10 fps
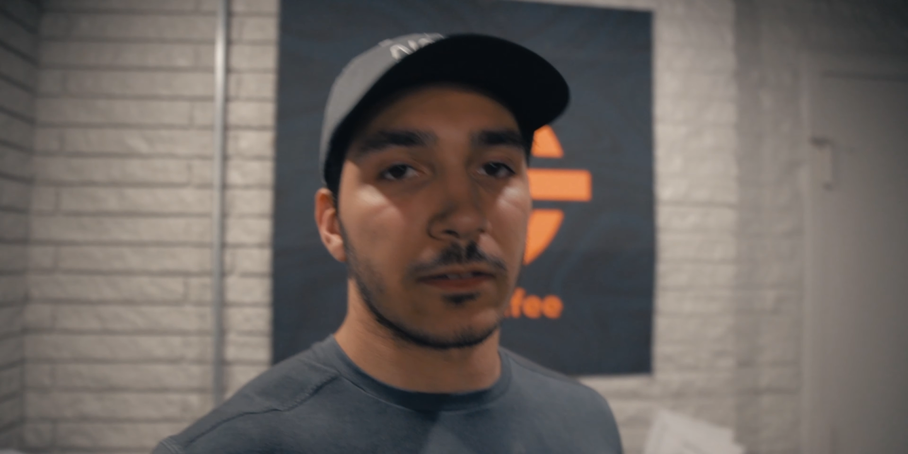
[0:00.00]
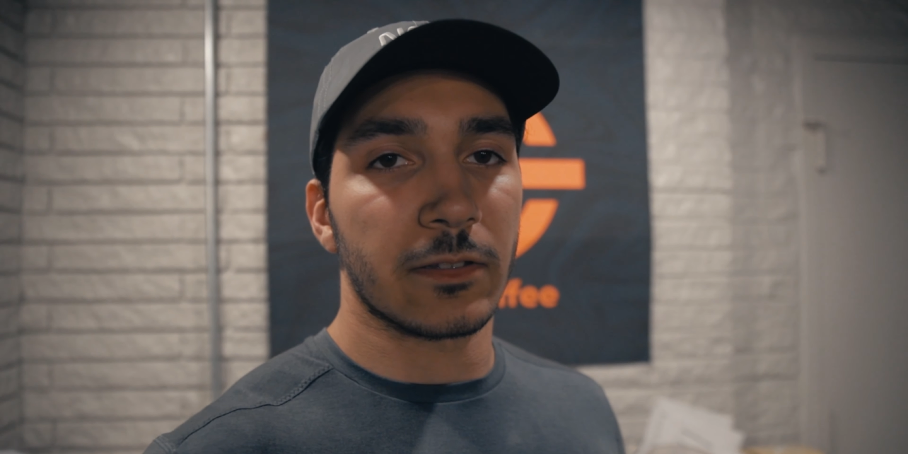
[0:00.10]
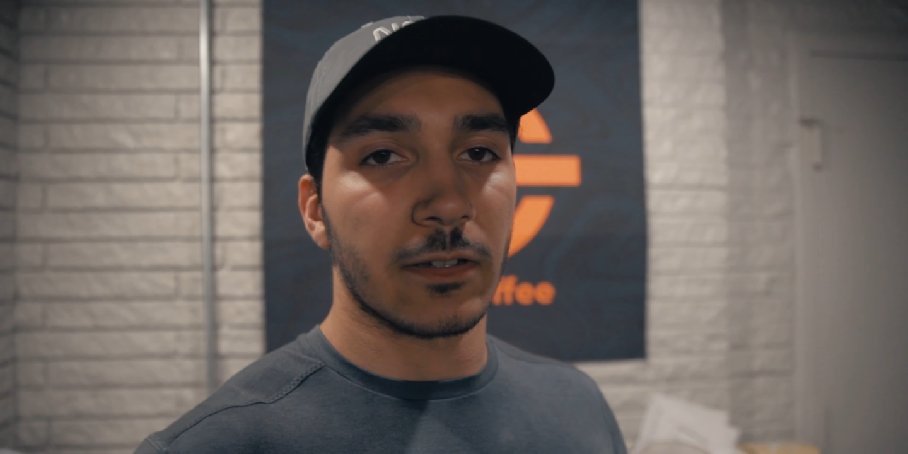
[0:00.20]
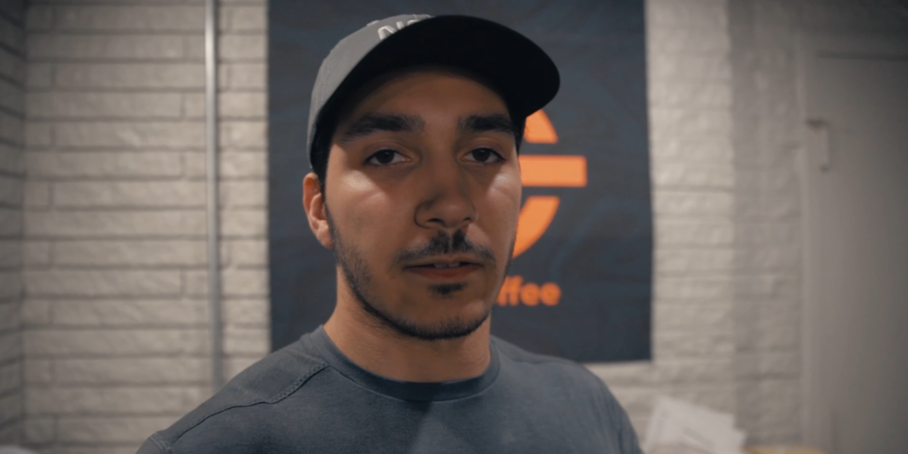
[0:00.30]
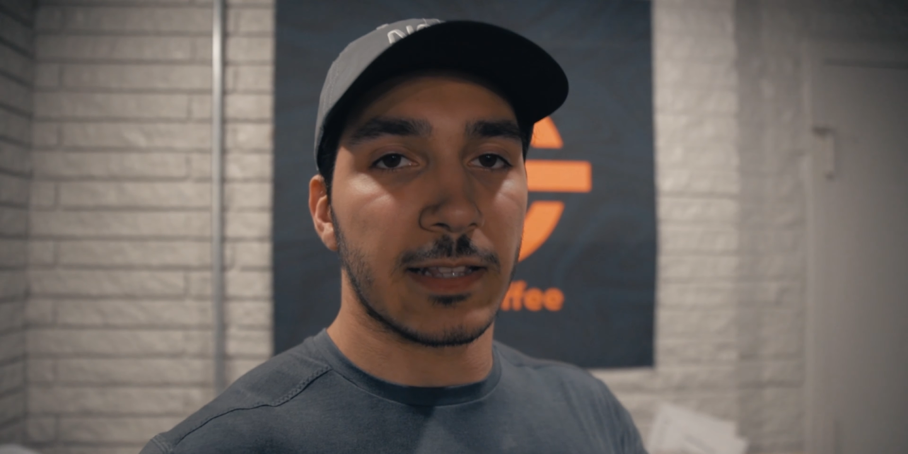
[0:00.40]

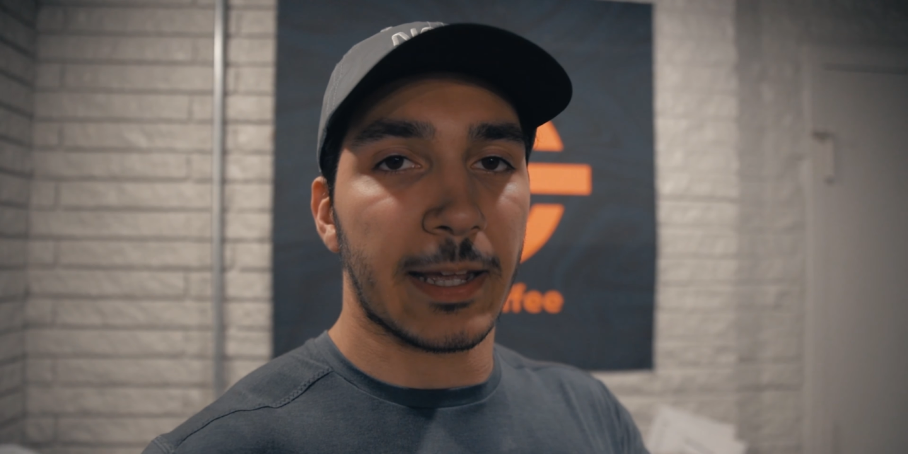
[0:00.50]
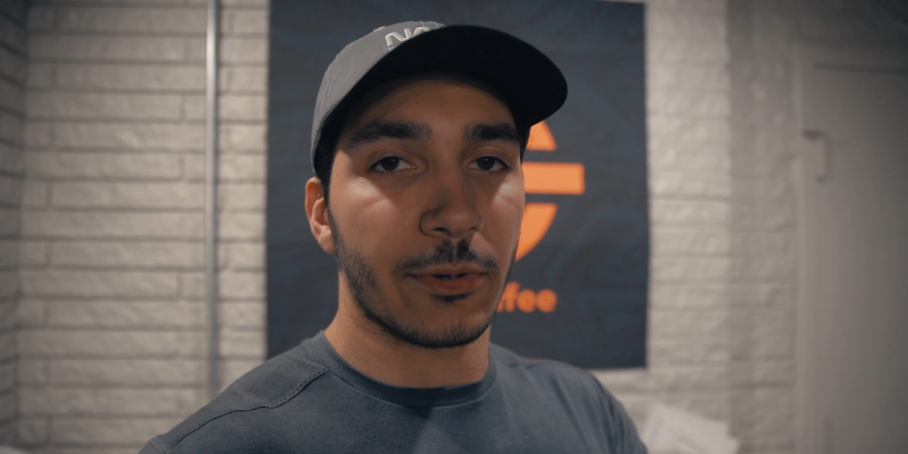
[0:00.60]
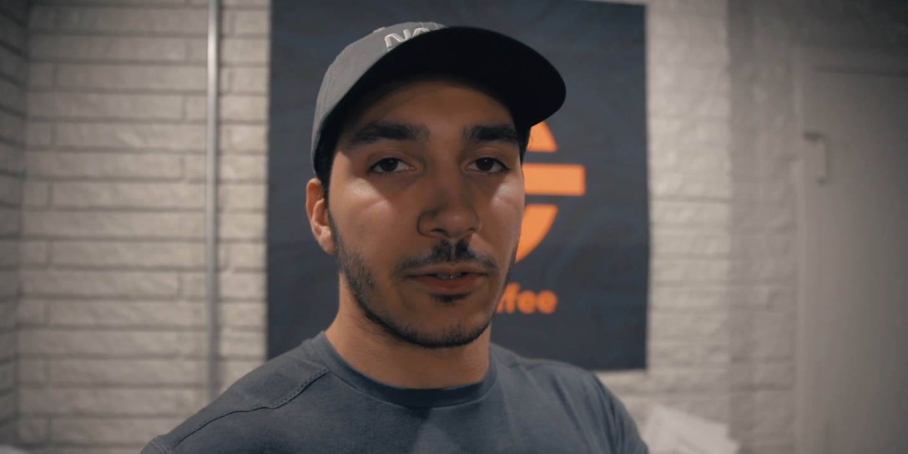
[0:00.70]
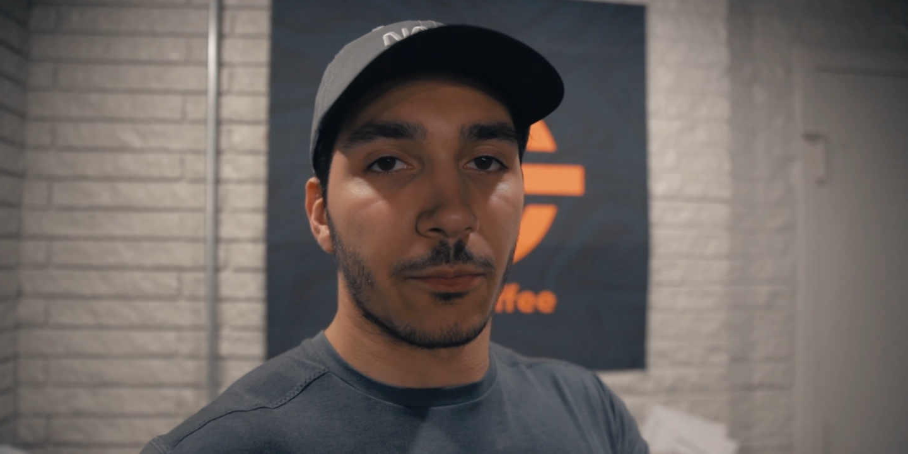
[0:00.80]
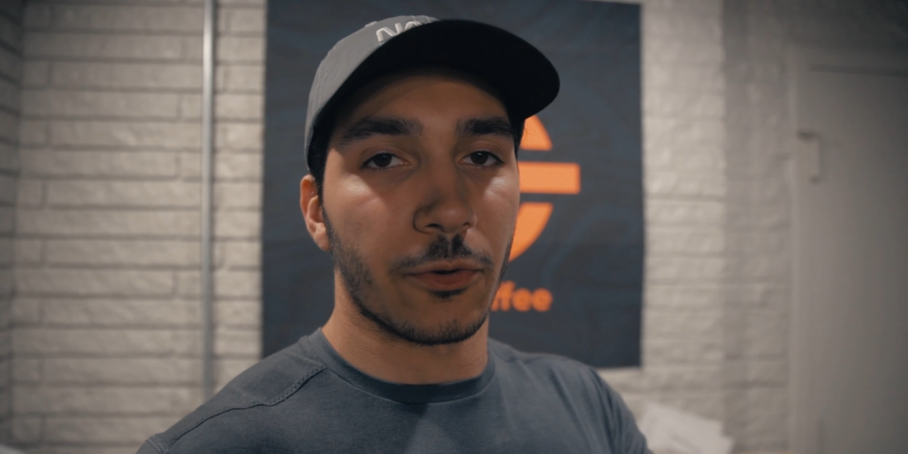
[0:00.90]
to
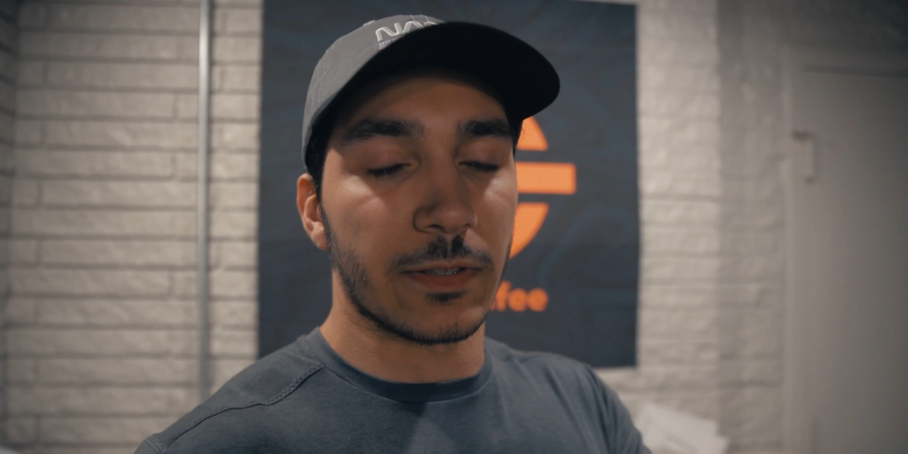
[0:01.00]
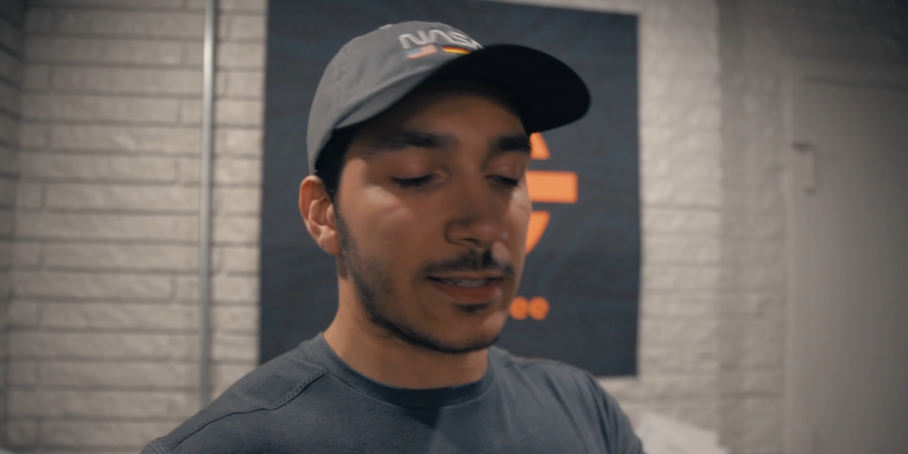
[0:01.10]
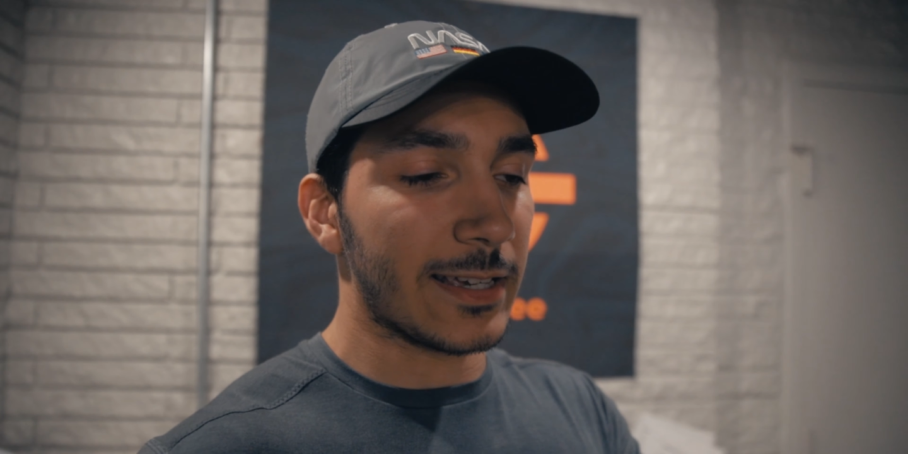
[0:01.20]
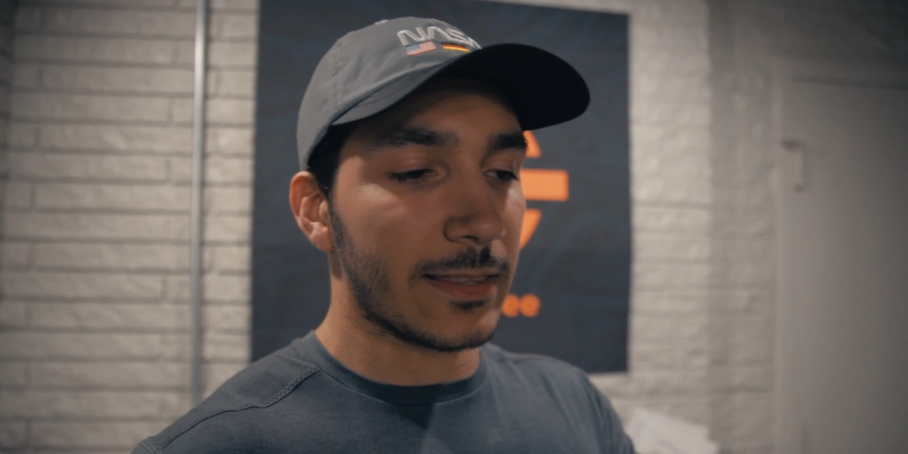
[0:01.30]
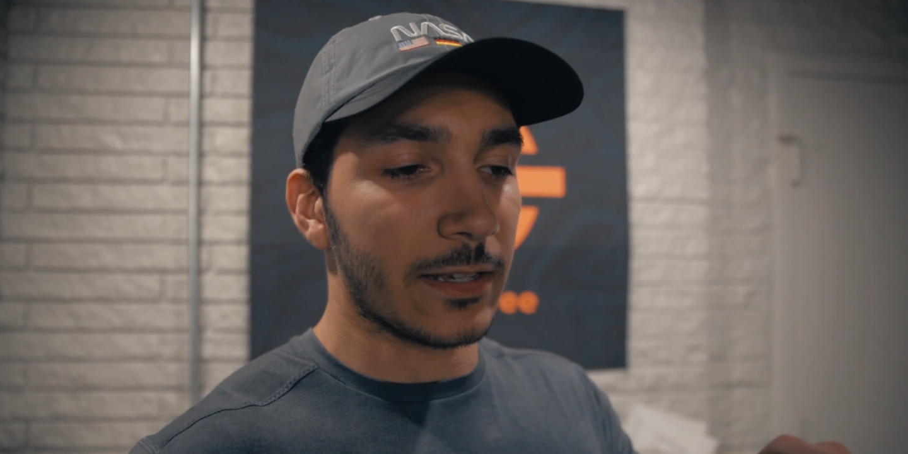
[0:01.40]
elaborate a little more on the
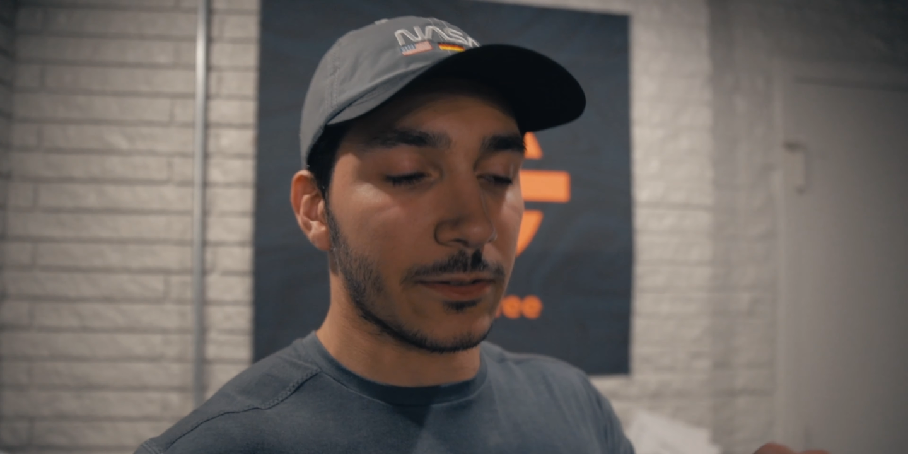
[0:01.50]
tea thing.